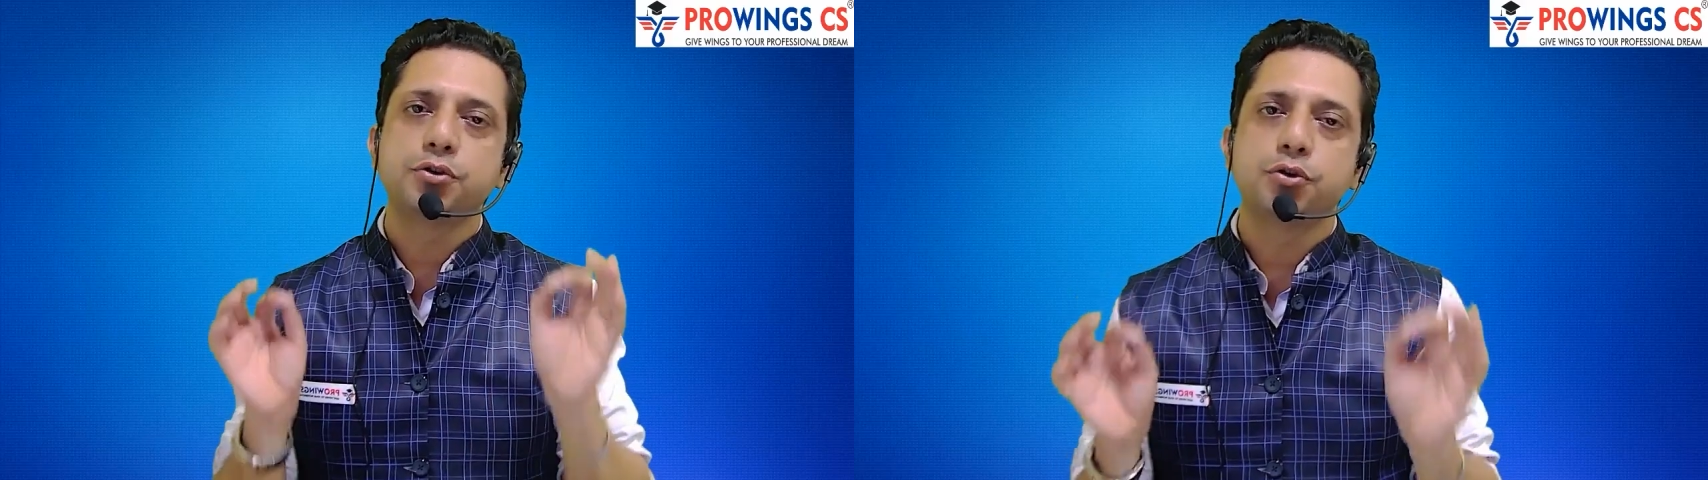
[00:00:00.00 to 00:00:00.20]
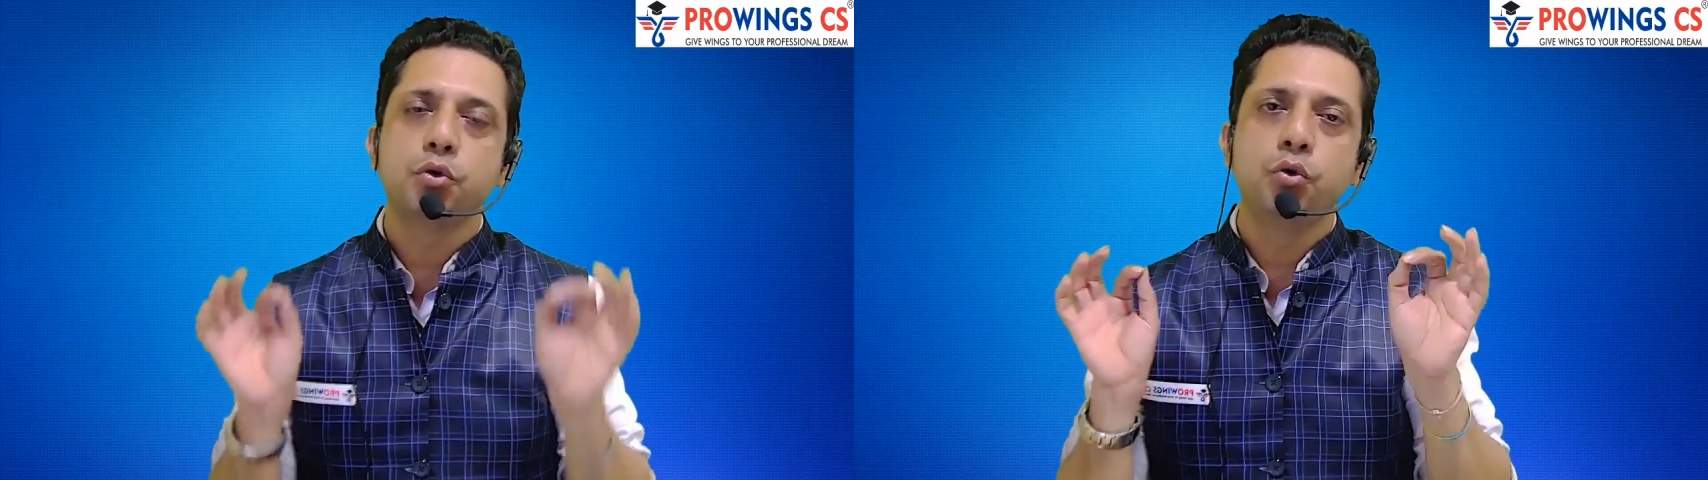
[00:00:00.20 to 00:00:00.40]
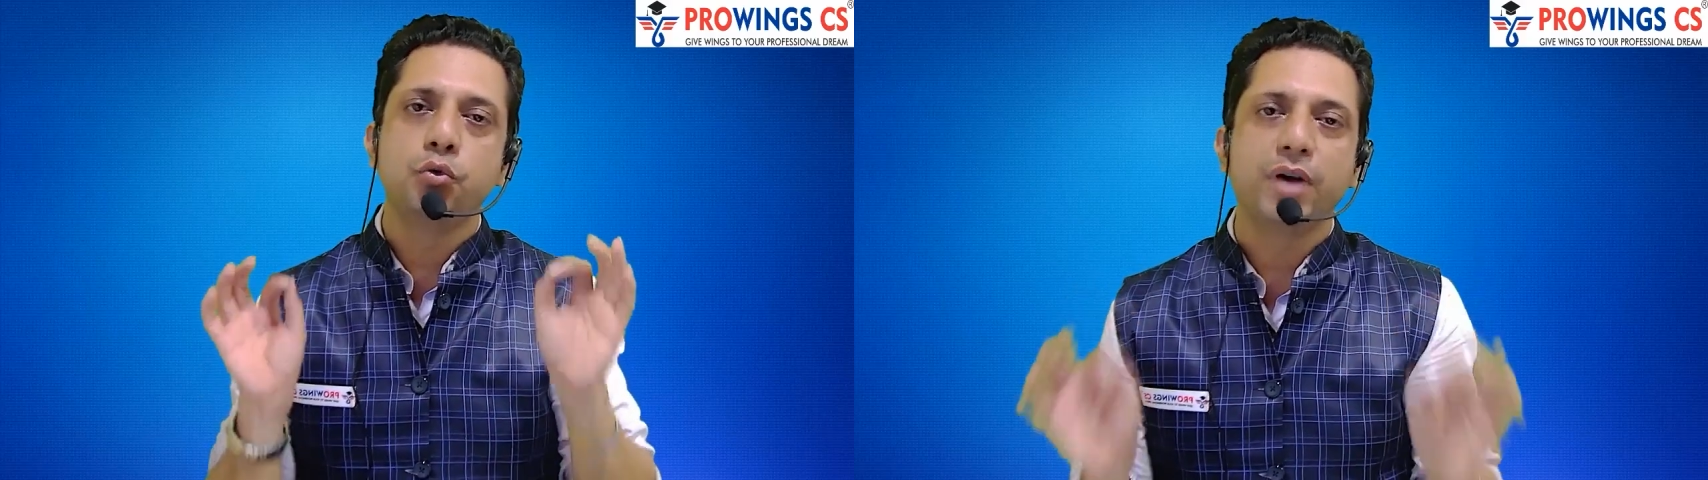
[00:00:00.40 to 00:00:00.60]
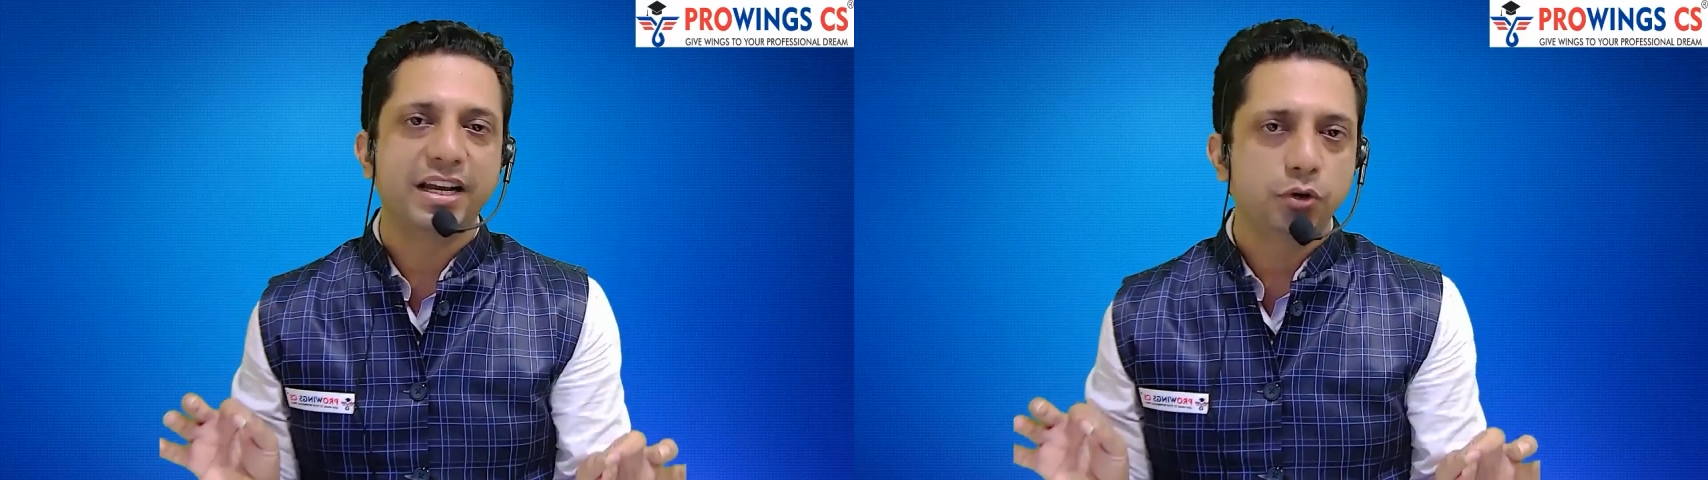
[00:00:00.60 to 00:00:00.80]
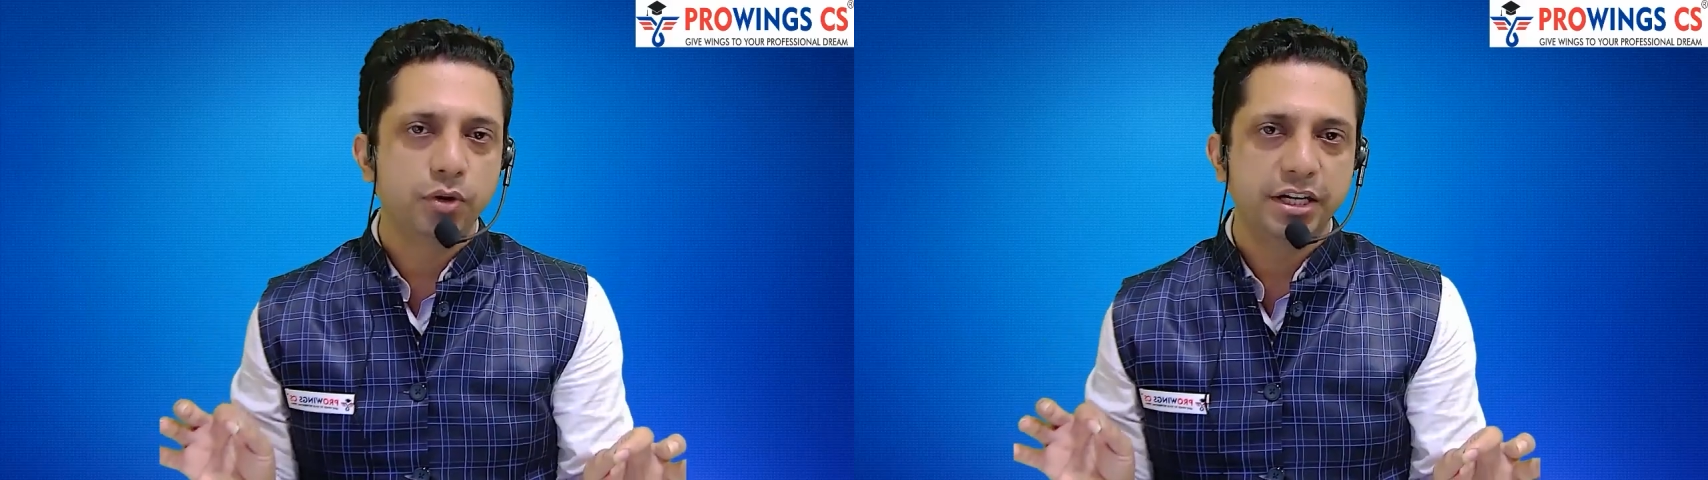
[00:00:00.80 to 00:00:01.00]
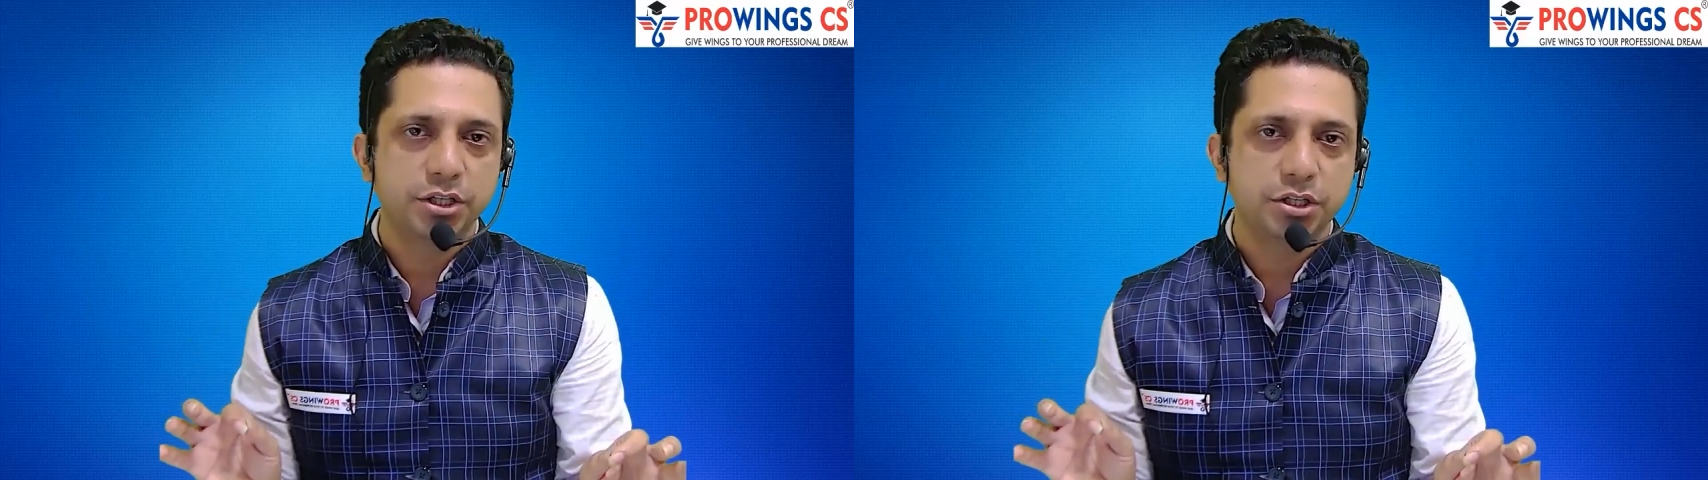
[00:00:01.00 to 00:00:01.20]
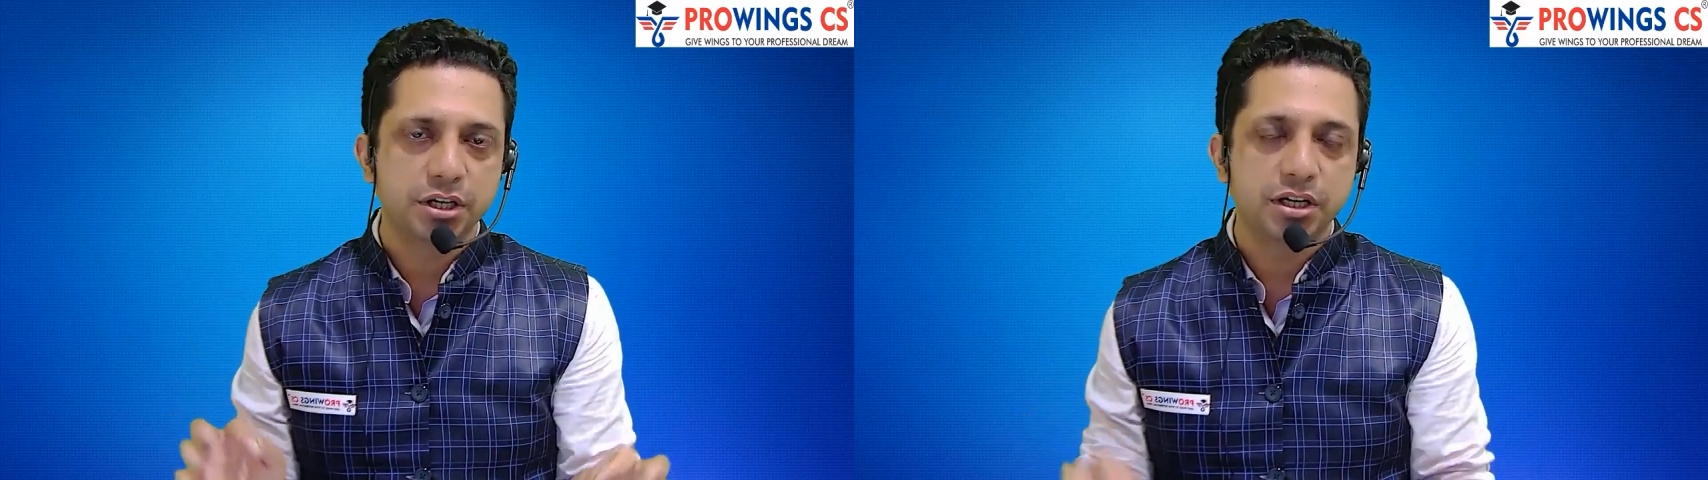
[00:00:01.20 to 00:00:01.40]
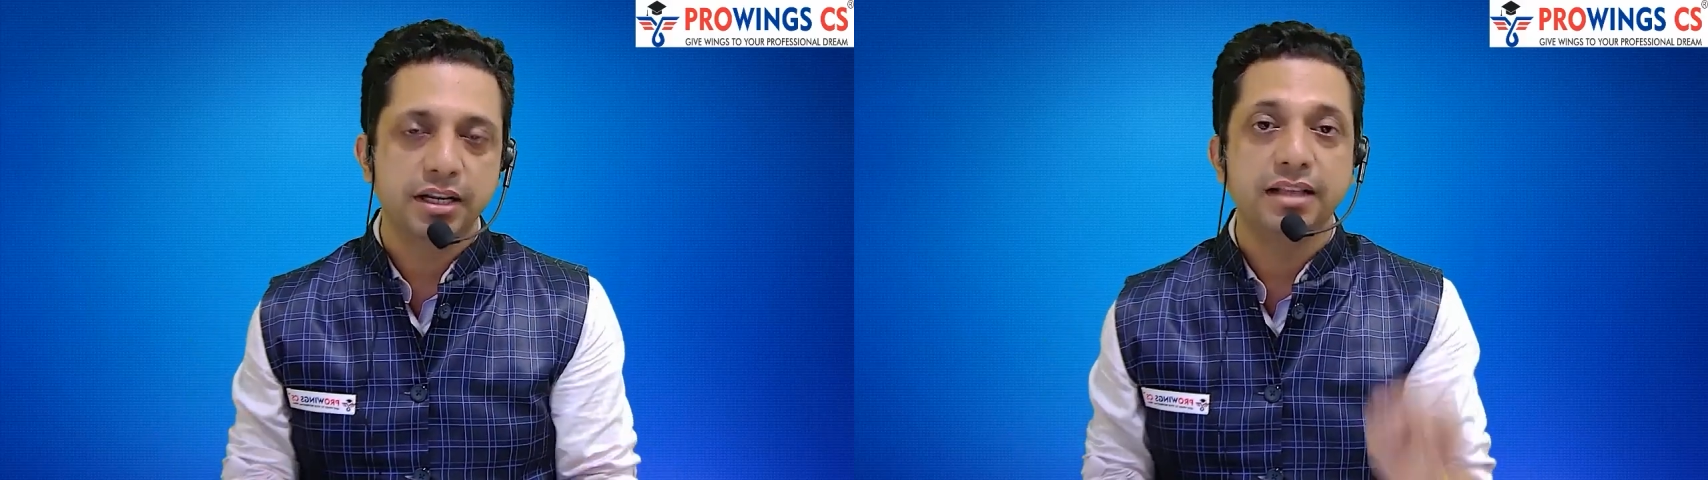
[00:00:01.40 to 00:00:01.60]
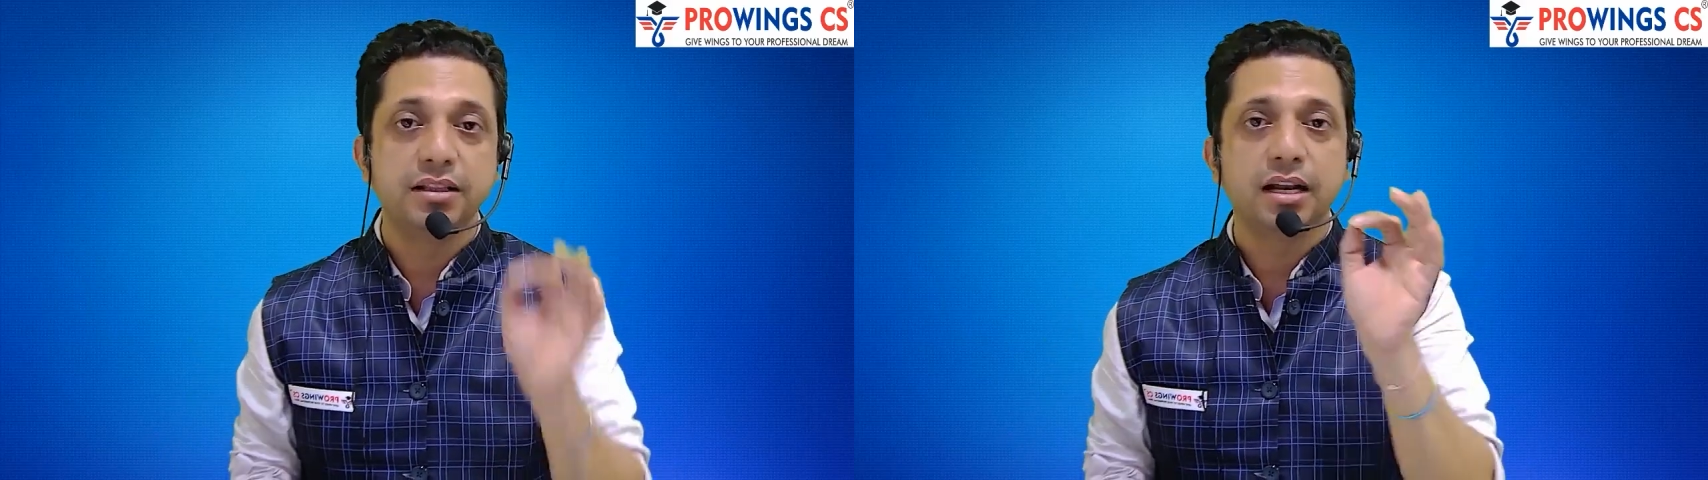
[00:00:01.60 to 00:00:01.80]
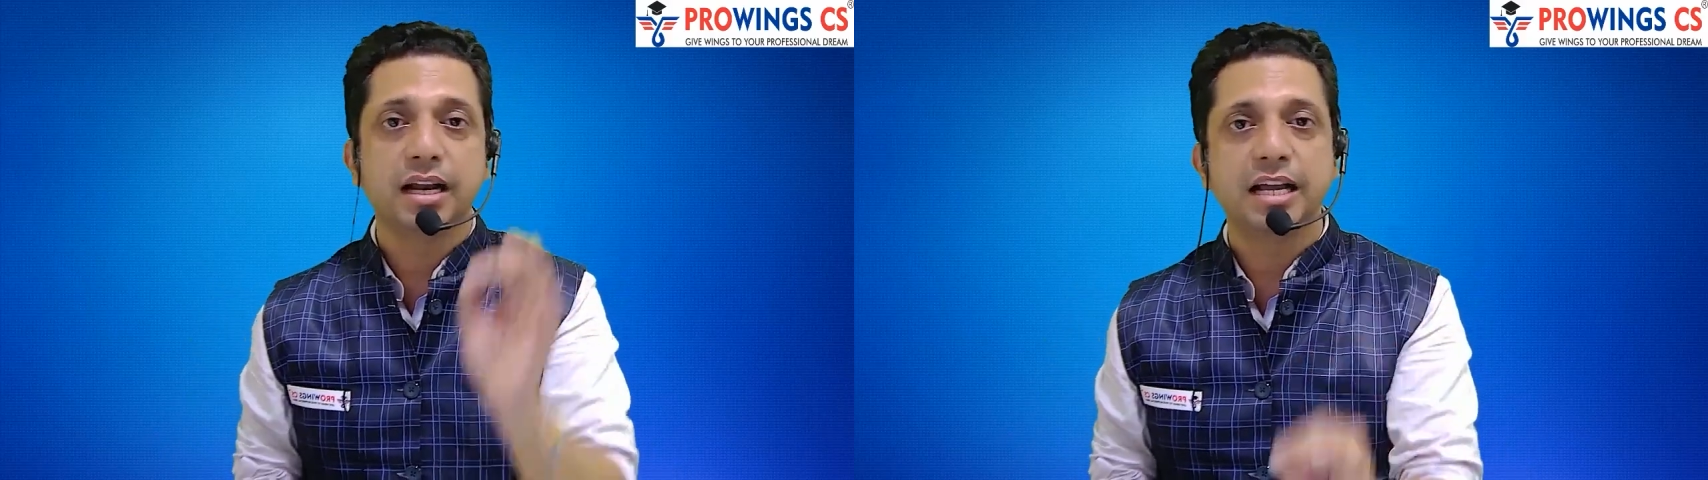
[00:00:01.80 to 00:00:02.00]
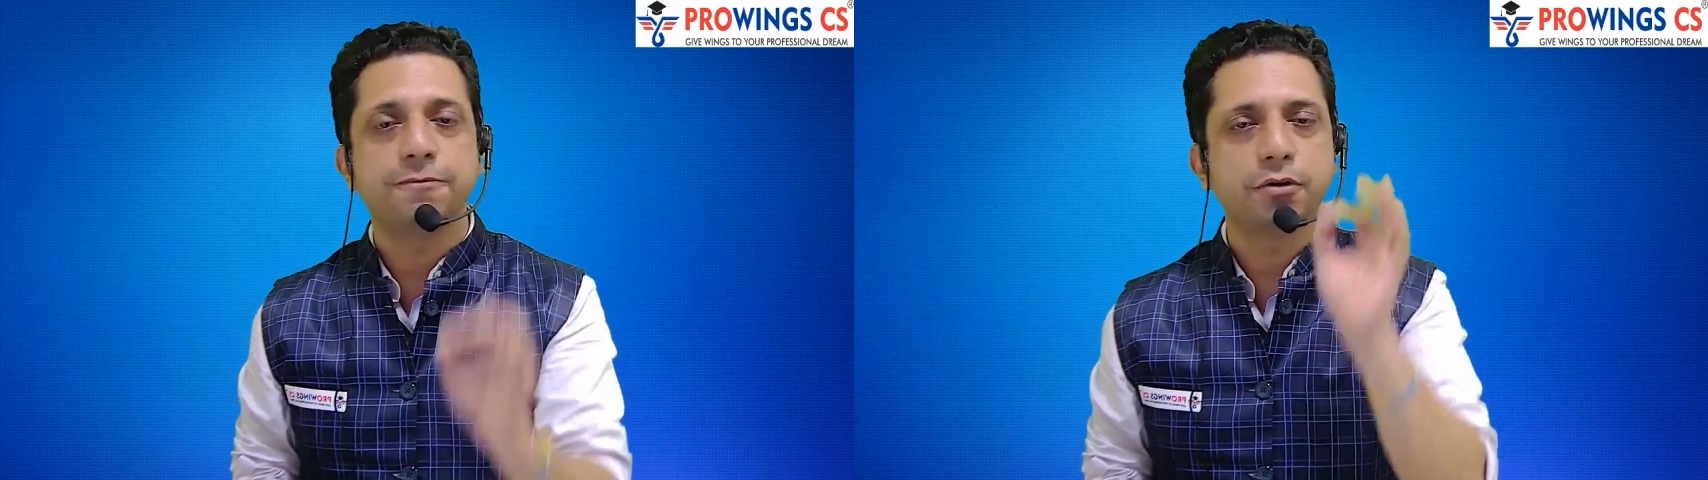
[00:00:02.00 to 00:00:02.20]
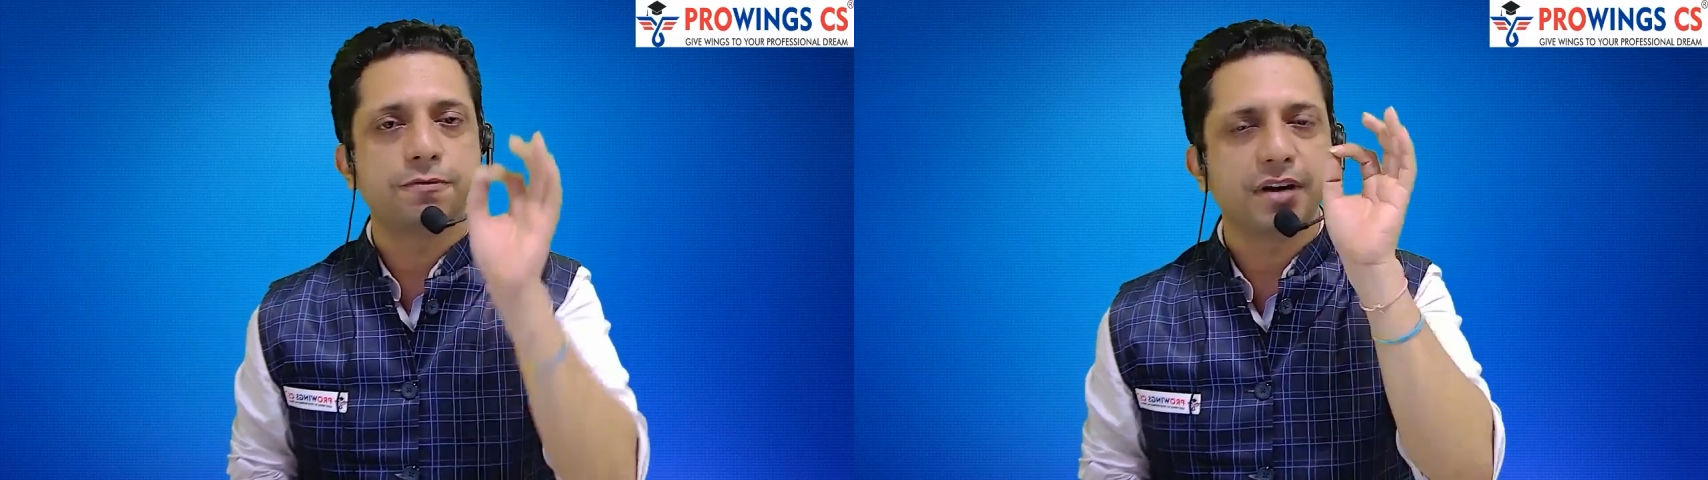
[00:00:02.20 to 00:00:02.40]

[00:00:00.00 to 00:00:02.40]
true value addition in the life of